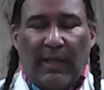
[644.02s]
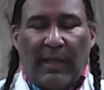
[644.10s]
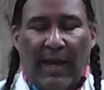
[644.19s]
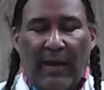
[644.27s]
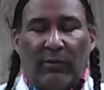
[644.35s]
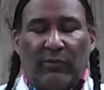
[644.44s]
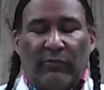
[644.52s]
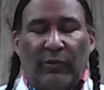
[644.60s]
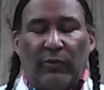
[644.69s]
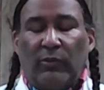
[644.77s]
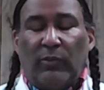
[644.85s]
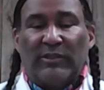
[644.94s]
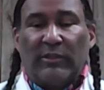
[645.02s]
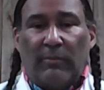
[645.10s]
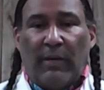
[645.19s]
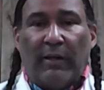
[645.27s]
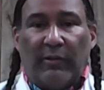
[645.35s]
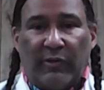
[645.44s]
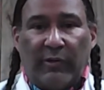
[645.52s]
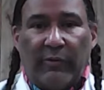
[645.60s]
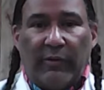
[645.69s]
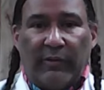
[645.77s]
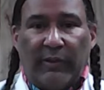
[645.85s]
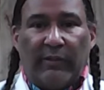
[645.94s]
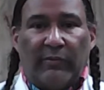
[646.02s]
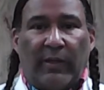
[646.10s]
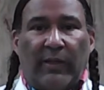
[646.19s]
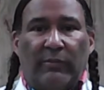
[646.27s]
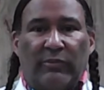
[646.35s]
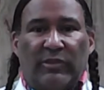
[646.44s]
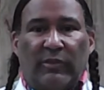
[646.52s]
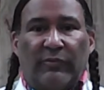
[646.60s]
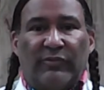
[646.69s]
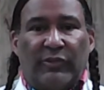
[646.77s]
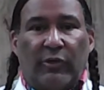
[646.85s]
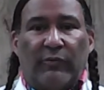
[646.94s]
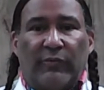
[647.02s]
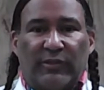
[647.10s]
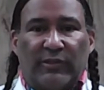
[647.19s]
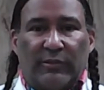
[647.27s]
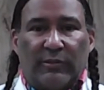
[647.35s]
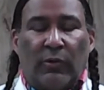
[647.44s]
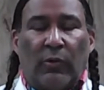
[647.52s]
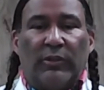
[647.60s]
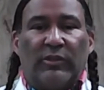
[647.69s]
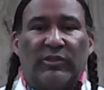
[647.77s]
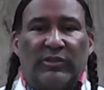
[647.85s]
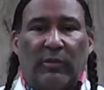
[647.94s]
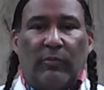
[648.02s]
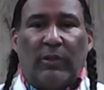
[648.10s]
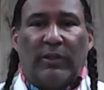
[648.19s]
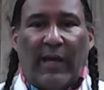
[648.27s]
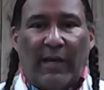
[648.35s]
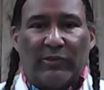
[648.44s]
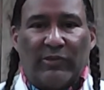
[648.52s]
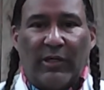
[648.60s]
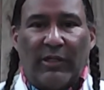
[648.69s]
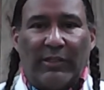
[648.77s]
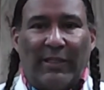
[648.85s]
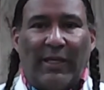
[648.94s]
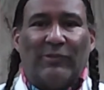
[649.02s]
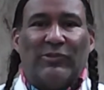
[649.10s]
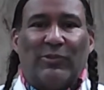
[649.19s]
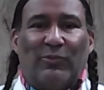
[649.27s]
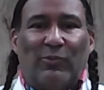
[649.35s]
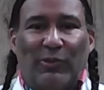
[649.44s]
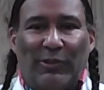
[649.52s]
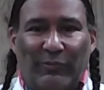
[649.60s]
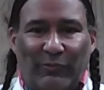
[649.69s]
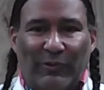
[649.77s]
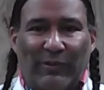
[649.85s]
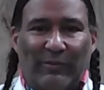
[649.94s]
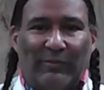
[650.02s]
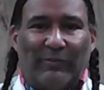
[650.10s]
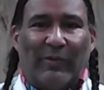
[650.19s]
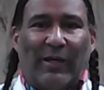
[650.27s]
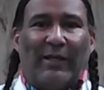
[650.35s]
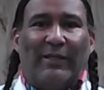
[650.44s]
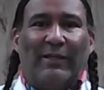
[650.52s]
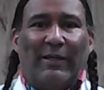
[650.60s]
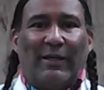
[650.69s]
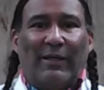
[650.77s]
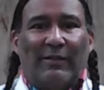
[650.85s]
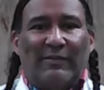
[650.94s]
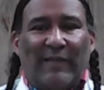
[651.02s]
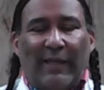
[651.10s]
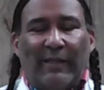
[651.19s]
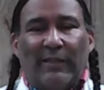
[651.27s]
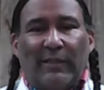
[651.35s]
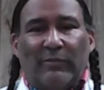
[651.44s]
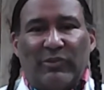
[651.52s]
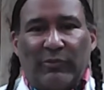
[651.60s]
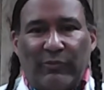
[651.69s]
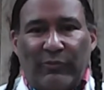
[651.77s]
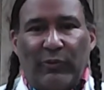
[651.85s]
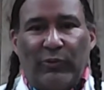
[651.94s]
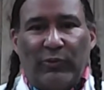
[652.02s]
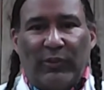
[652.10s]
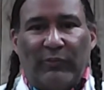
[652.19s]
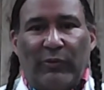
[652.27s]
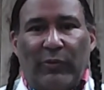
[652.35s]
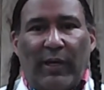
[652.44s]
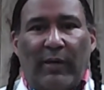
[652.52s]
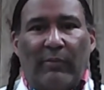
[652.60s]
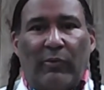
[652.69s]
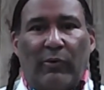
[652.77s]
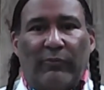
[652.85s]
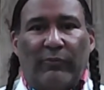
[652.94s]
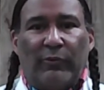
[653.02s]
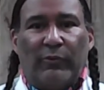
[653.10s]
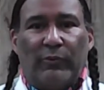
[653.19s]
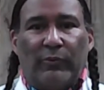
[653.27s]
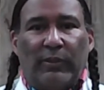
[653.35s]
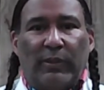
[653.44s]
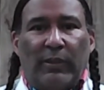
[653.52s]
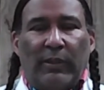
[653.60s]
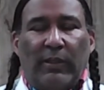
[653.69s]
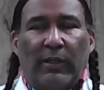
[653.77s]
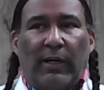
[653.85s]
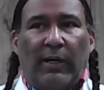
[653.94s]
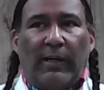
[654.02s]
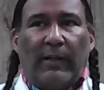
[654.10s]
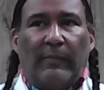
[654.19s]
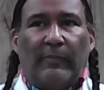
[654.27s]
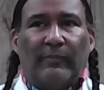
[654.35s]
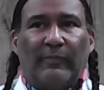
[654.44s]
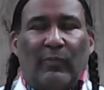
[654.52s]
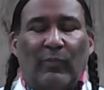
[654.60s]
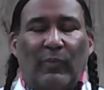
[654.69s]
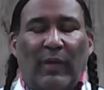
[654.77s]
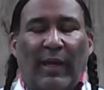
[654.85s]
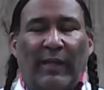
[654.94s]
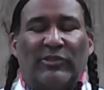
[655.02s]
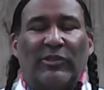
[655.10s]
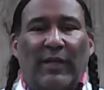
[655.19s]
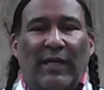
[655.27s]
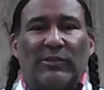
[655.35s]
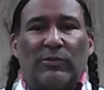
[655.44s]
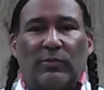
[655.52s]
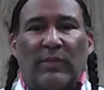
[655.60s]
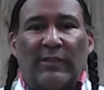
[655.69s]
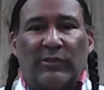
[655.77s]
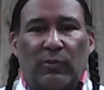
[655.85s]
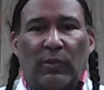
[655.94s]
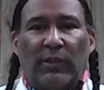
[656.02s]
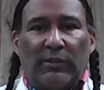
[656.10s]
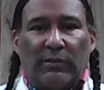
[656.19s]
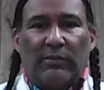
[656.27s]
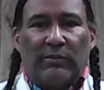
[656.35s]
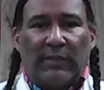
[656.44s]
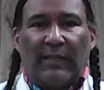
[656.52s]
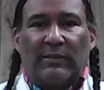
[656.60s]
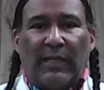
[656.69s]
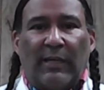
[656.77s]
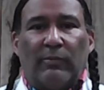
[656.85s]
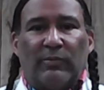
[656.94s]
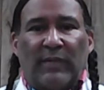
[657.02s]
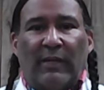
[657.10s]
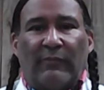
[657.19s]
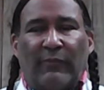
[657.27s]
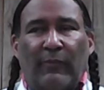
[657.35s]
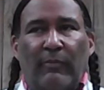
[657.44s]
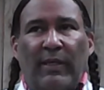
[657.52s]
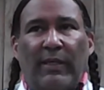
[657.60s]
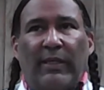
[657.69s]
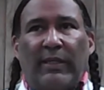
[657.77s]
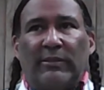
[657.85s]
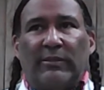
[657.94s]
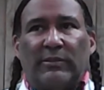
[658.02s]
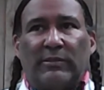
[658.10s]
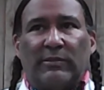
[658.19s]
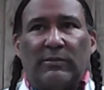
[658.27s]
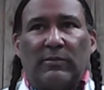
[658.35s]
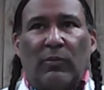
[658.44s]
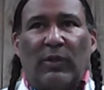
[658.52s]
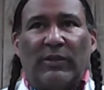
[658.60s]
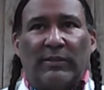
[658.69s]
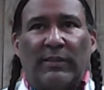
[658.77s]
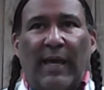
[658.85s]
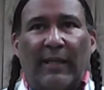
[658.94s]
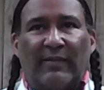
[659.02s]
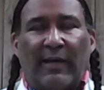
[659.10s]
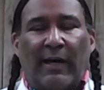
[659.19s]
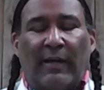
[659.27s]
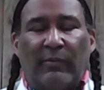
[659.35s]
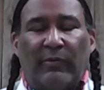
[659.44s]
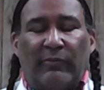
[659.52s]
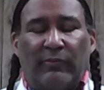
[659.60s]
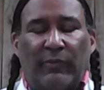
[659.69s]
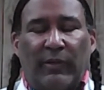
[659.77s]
our view, it wasn't monetary things, right? It was of service, going to someone's house, cutting down some wood for them, right? Taking them some food if you have more food. And so that's what that for me is what that time of,